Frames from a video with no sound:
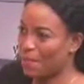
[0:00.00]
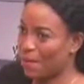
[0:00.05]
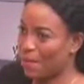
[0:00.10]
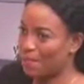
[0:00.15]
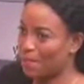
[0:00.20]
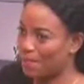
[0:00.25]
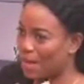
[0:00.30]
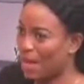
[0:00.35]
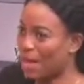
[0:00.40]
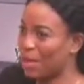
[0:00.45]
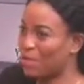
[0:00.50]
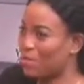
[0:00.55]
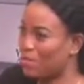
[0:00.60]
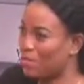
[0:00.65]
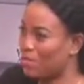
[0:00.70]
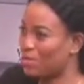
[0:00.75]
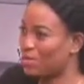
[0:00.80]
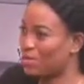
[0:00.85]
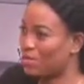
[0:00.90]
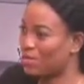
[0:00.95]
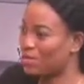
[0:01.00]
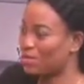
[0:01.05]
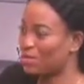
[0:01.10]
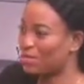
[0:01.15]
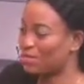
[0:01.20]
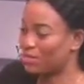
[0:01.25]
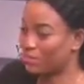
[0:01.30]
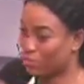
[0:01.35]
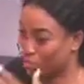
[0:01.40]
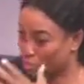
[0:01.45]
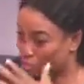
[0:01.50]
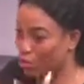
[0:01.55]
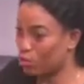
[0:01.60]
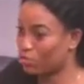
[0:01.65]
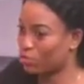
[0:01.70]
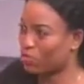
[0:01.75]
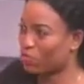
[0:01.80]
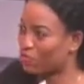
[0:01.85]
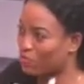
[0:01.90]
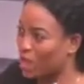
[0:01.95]
the
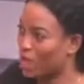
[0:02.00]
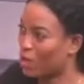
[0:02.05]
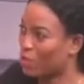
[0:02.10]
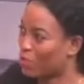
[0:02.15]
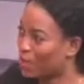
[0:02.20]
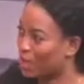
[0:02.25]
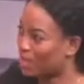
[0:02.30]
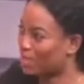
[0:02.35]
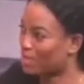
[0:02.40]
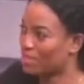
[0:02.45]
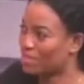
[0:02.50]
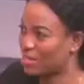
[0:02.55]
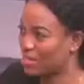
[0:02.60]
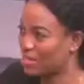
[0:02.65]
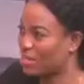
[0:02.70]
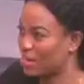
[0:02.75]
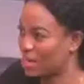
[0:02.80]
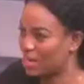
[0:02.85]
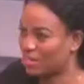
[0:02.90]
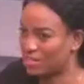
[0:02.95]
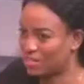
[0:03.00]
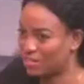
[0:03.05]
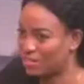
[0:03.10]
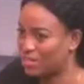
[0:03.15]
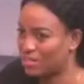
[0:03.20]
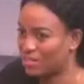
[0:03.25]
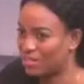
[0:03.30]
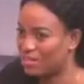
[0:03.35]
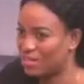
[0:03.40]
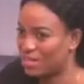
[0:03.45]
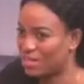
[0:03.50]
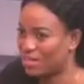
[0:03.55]
results of my own actions and inactions.